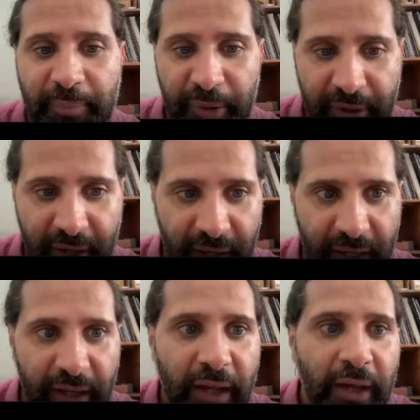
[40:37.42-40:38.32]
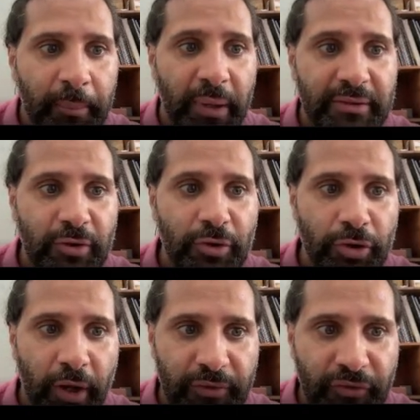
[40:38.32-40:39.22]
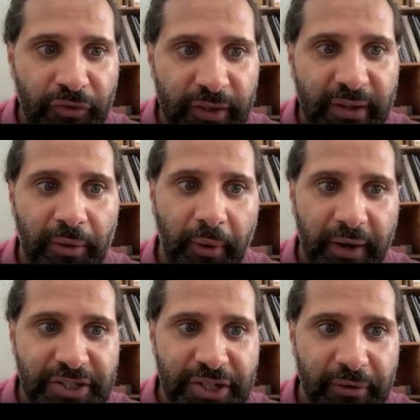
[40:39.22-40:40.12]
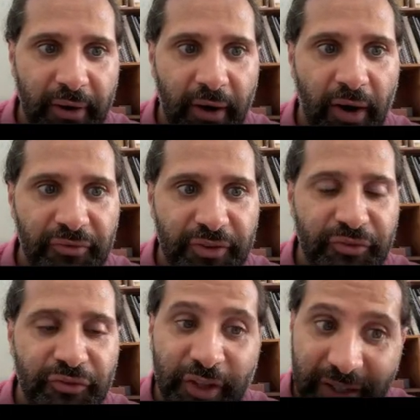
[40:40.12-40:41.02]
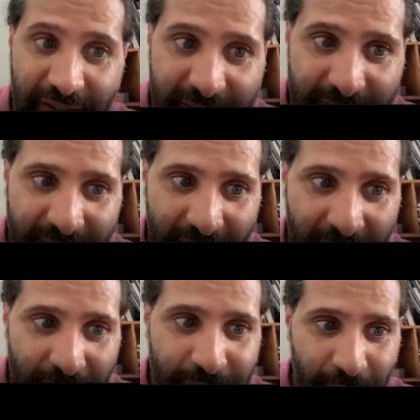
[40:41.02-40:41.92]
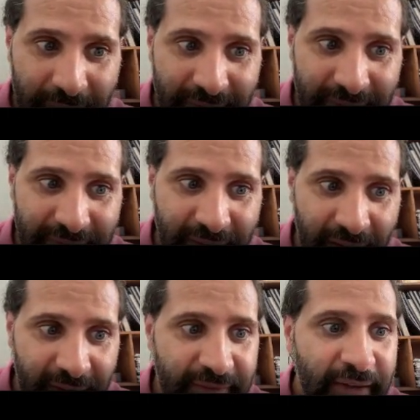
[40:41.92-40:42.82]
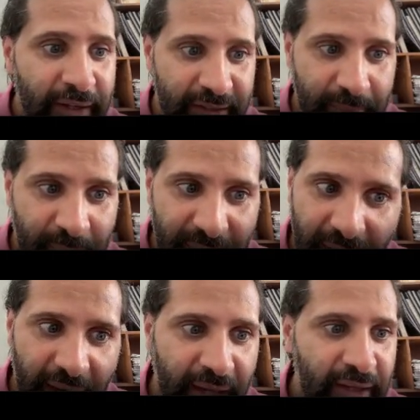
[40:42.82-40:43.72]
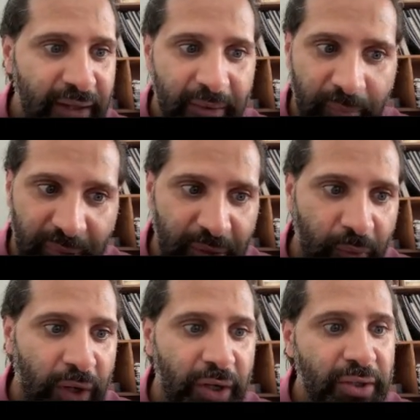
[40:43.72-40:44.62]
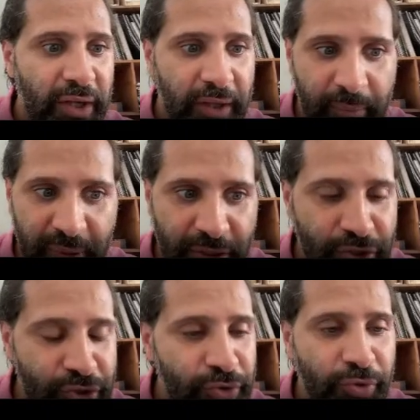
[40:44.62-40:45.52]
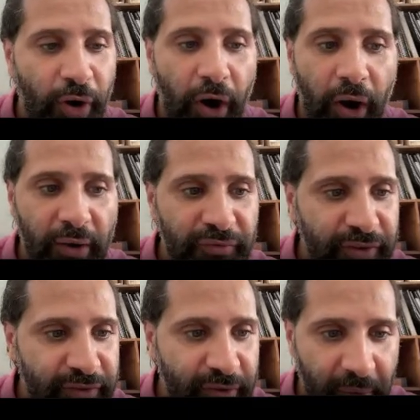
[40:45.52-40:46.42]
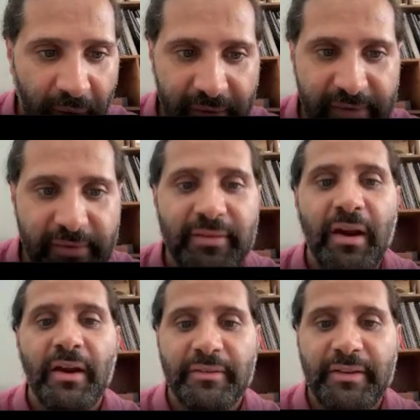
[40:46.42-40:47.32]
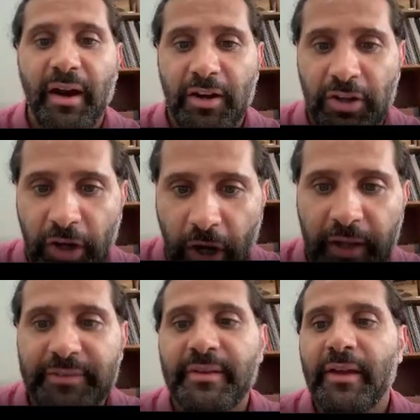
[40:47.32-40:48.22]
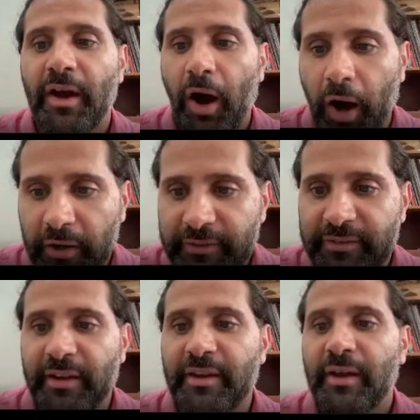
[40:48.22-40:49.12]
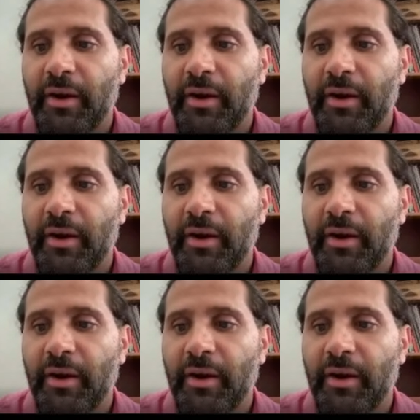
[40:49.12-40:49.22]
per clay, but could not fit the criteria of the thickness. So in this case, the BA, B1, and B2, all of these horizons, they are not oxic